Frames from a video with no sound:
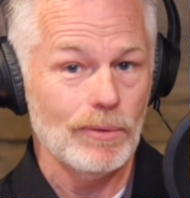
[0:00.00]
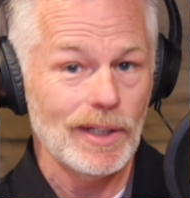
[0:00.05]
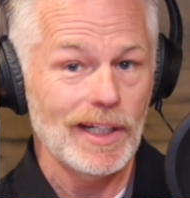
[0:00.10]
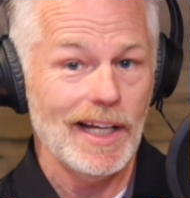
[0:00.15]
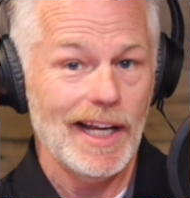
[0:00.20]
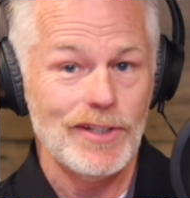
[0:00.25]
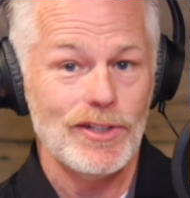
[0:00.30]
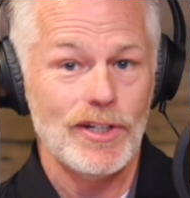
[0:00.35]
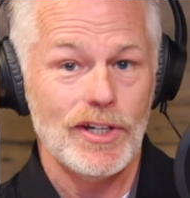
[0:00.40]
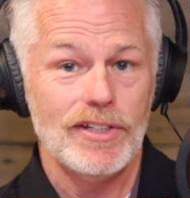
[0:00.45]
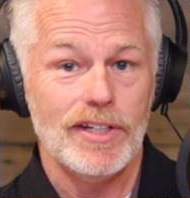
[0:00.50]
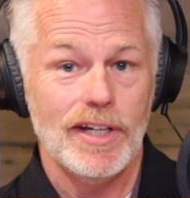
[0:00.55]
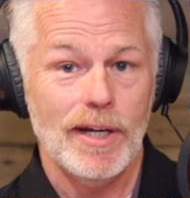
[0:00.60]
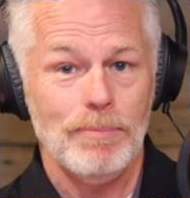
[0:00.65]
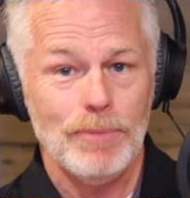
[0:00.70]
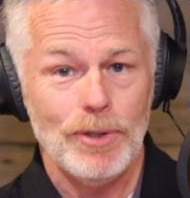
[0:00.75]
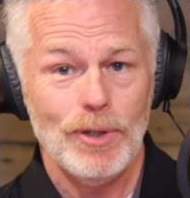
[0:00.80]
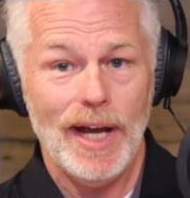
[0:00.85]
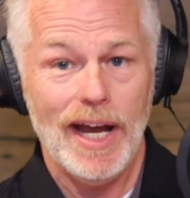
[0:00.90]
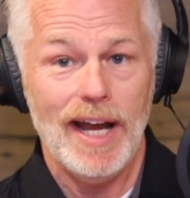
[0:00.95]

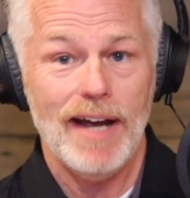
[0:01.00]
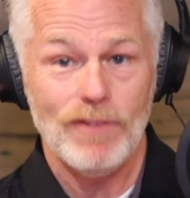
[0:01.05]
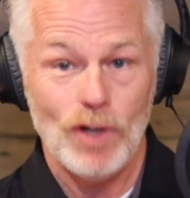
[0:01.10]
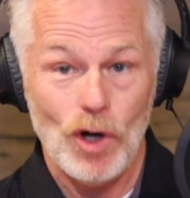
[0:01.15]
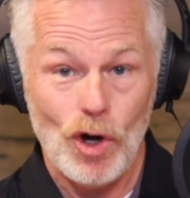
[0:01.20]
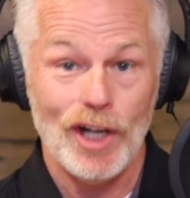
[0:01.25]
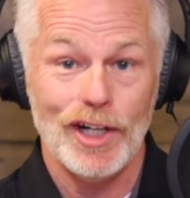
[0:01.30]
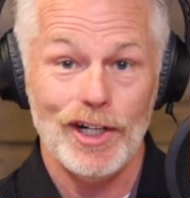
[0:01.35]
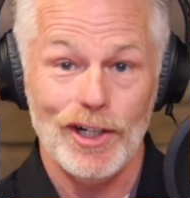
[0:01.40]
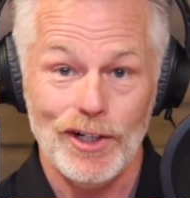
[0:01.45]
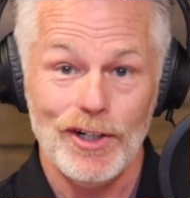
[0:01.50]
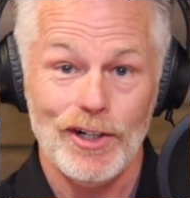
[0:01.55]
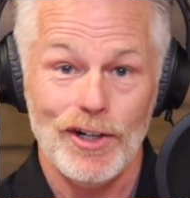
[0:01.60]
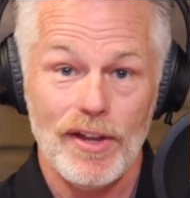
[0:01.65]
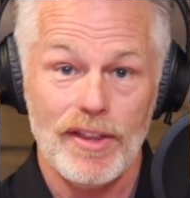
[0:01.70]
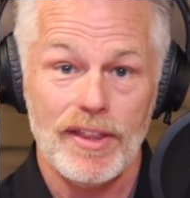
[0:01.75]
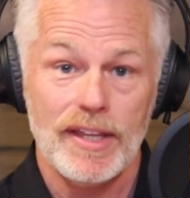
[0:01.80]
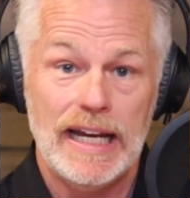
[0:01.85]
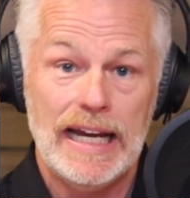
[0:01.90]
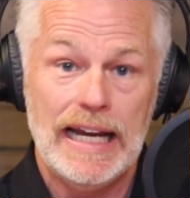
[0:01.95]
relationship you have on
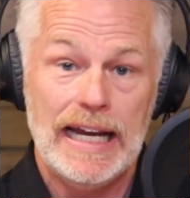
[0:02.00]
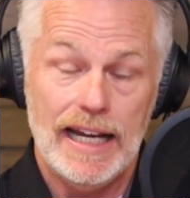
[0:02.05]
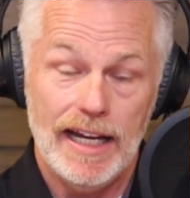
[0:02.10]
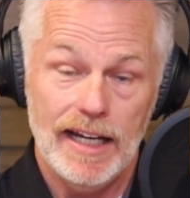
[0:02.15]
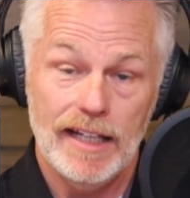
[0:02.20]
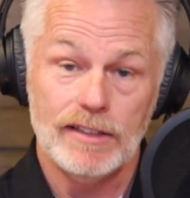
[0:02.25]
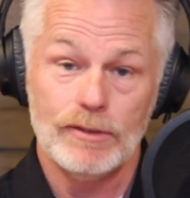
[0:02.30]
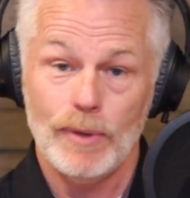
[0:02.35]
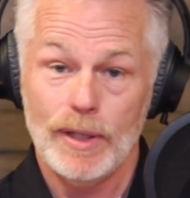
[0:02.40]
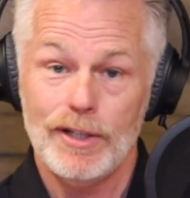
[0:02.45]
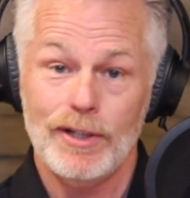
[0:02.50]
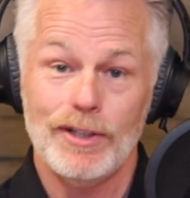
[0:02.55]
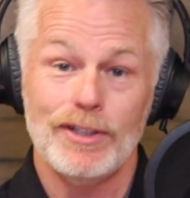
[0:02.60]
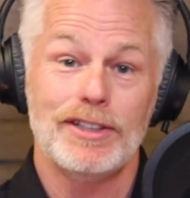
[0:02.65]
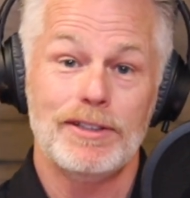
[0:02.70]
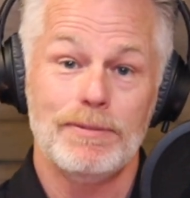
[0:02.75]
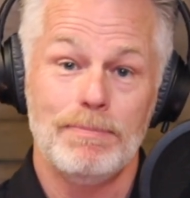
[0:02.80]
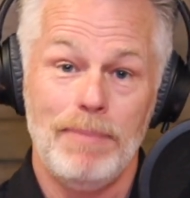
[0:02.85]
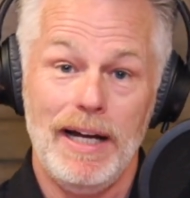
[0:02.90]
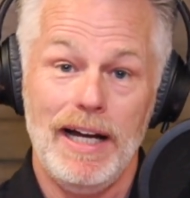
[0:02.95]
earth is with your
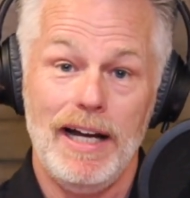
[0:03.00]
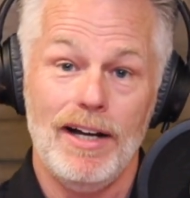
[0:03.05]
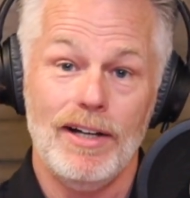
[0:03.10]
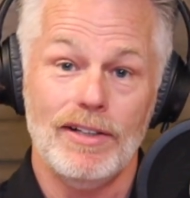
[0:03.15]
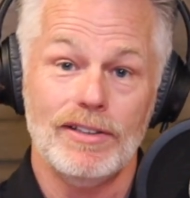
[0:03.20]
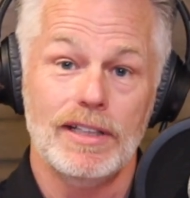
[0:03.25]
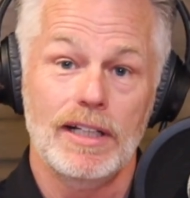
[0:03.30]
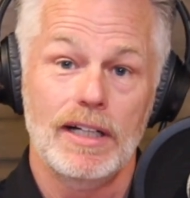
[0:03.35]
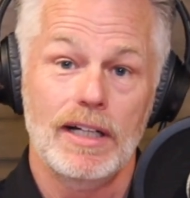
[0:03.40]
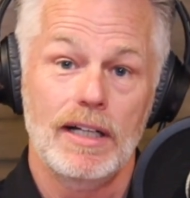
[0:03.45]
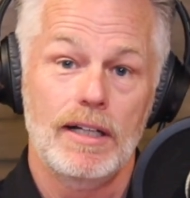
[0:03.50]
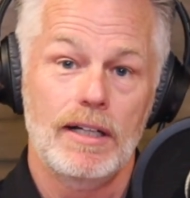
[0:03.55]
spouse,